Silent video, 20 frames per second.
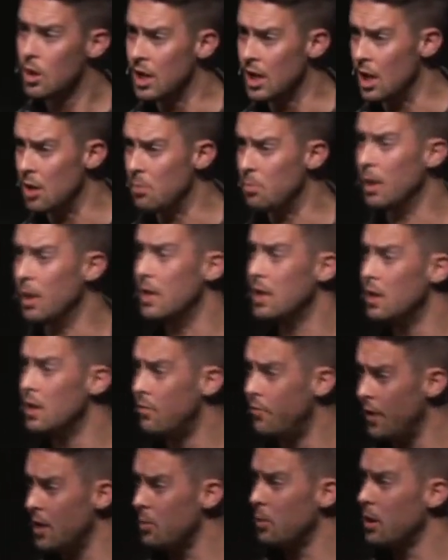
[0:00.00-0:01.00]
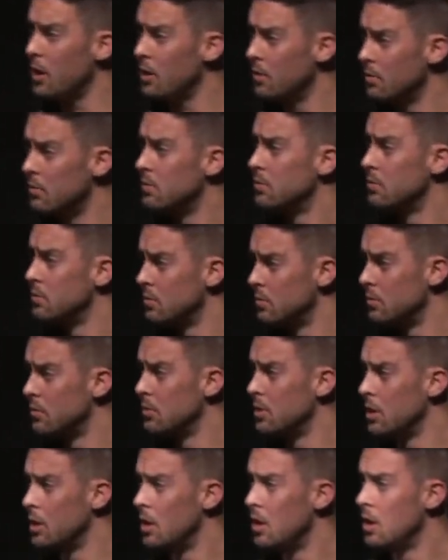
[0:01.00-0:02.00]
in a blended family
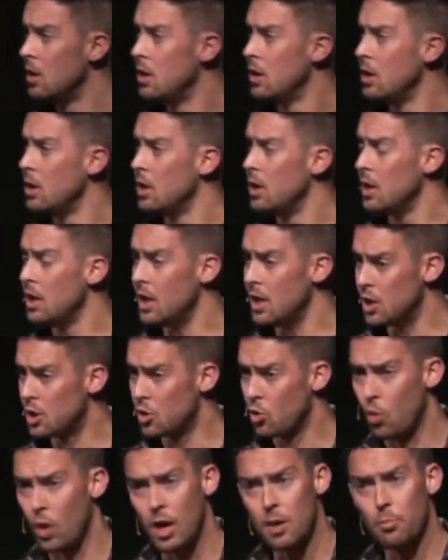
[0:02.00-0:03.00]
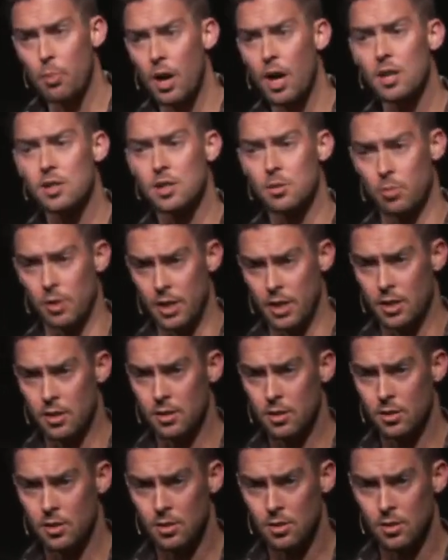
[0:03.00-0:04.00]
is quite possibly
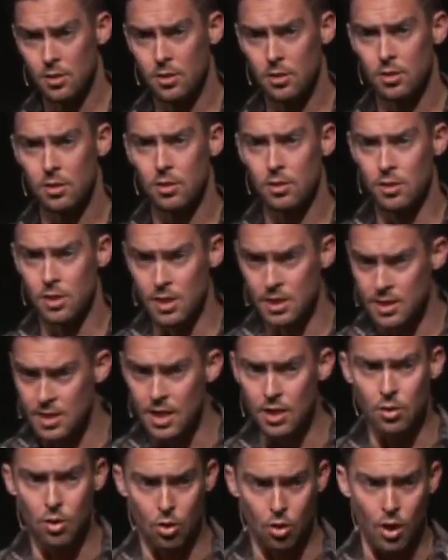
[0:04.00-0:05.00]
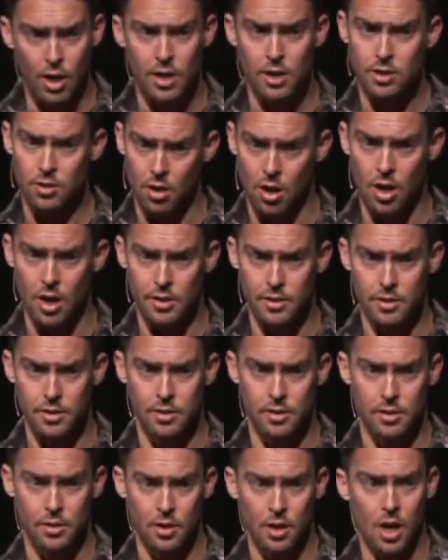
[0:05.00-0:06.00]
the single greatest cause
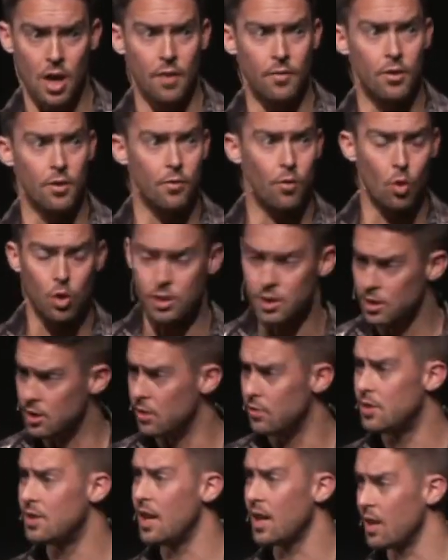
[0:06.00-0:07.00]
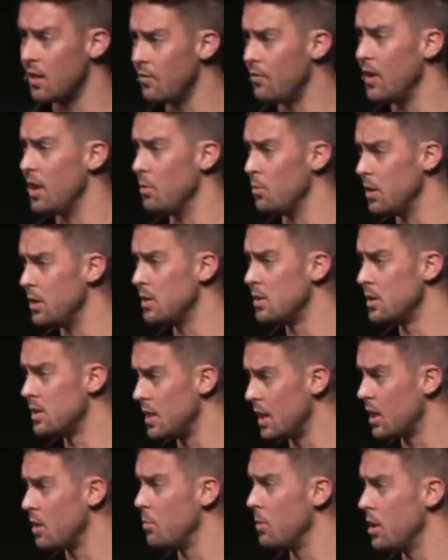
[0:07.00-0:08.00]
of divorces of second families,
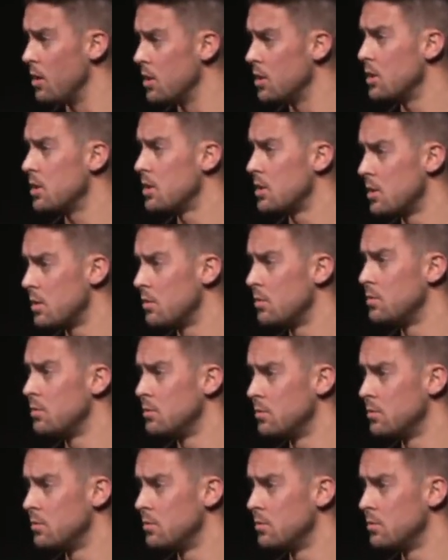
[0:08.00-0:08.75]
second marriages,